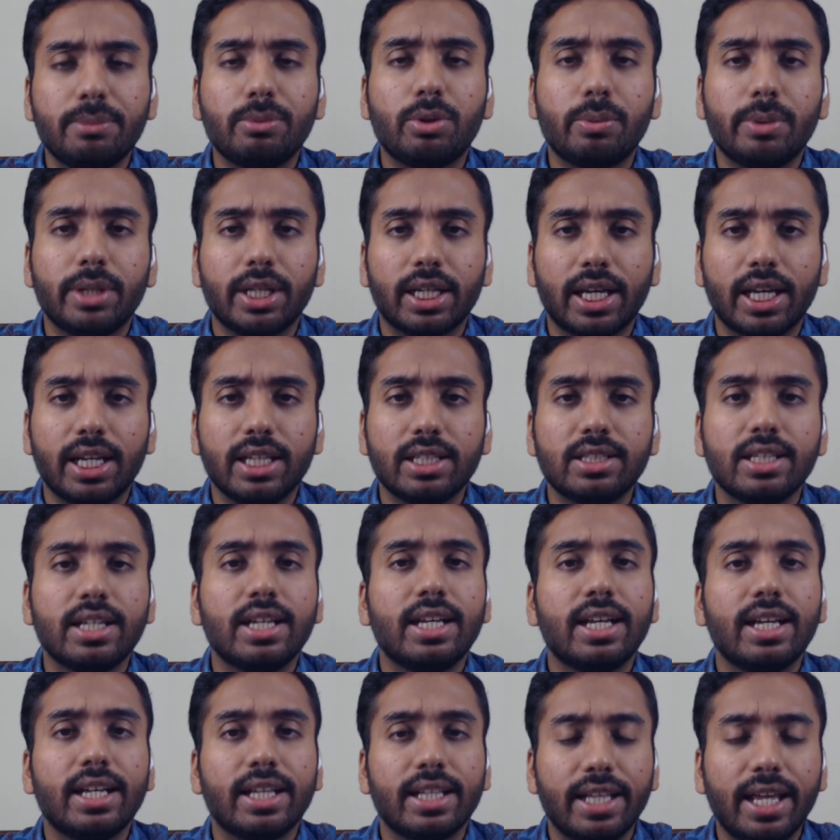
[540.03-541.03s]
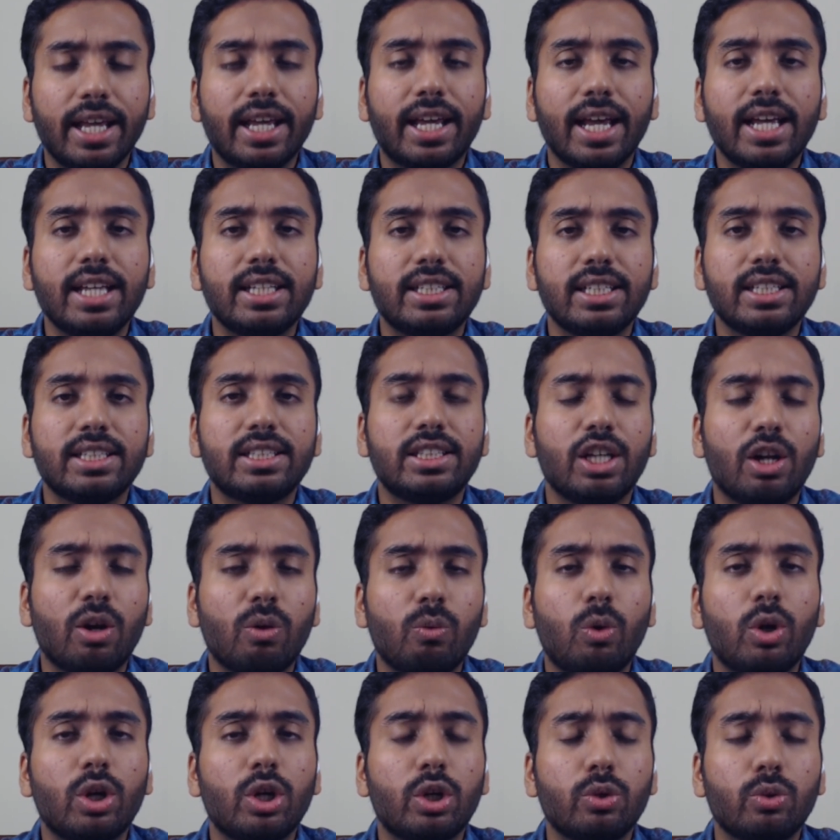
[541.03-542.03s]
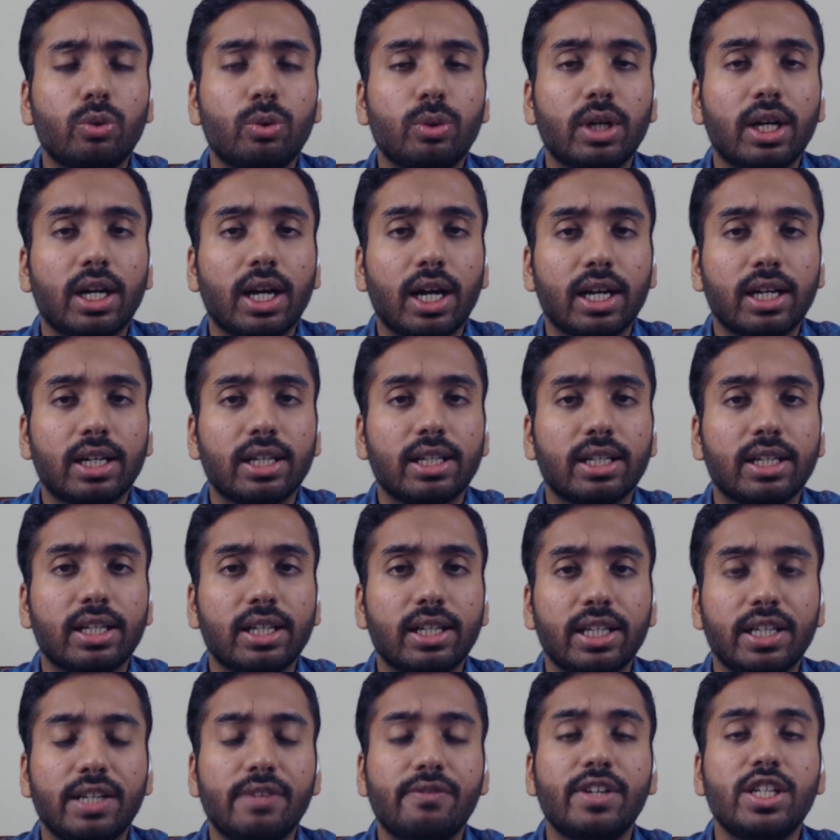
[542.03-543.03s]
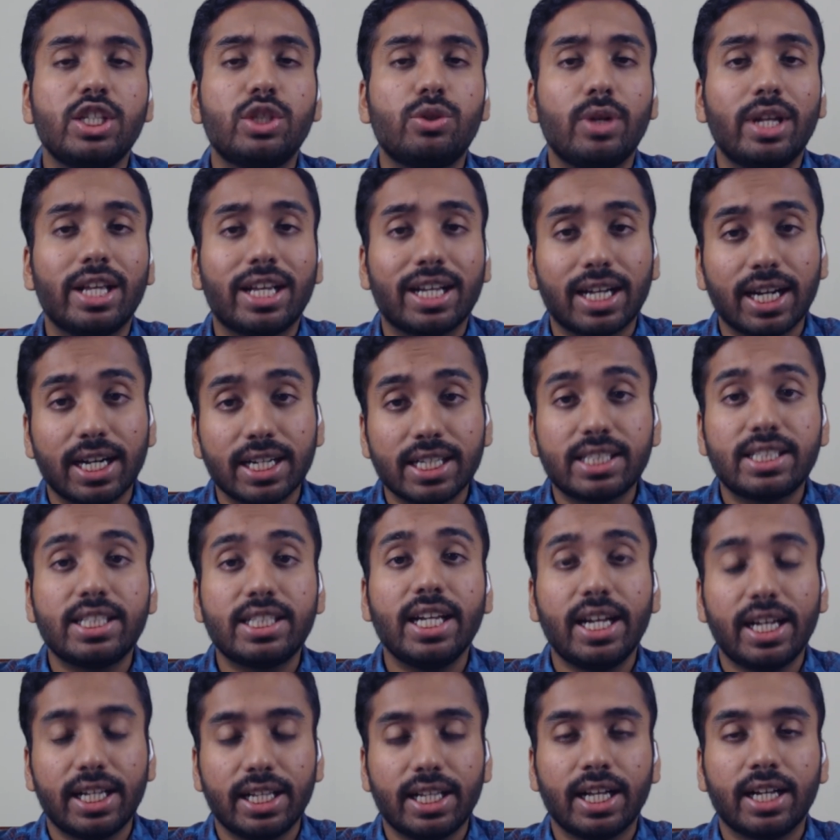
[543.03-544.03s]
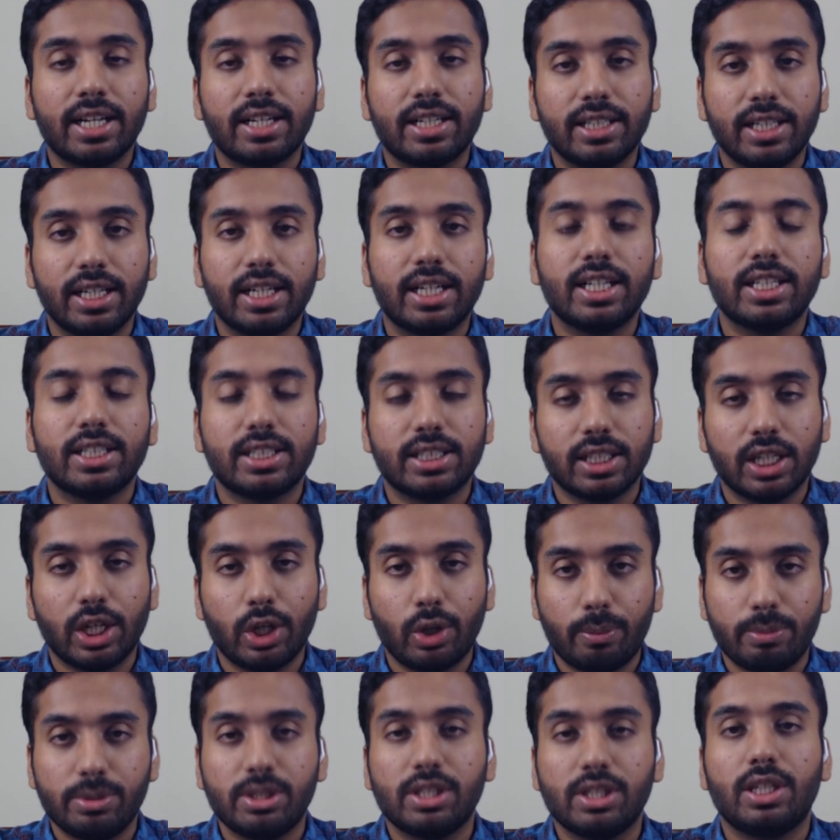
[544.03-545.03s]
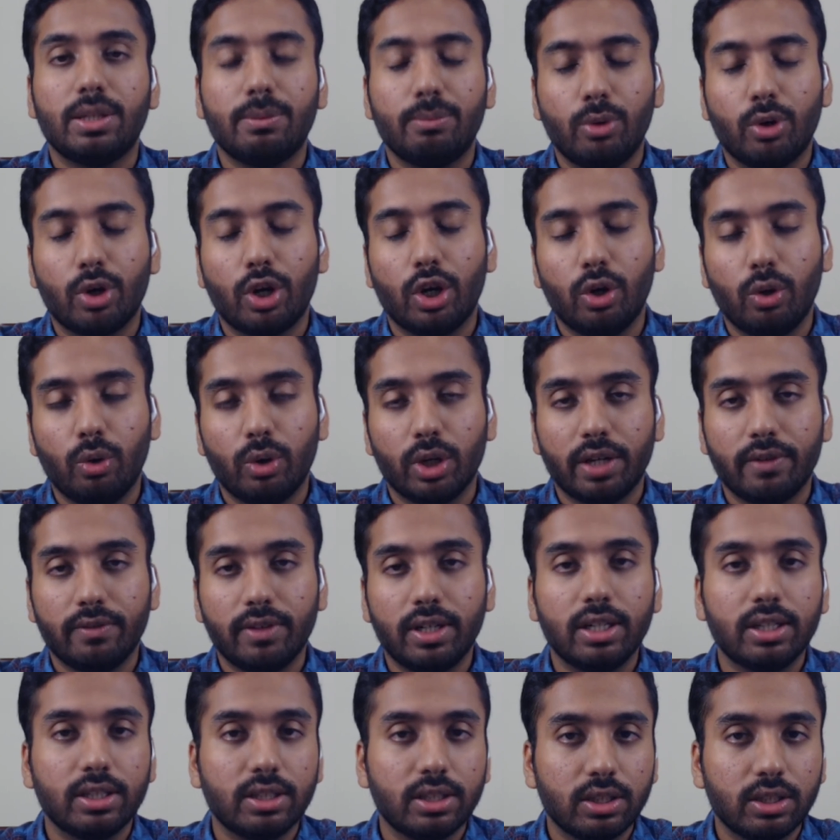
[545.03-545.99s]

to be the case. Their case is they don't want to eventually concede that there is an objective moral lawgiver.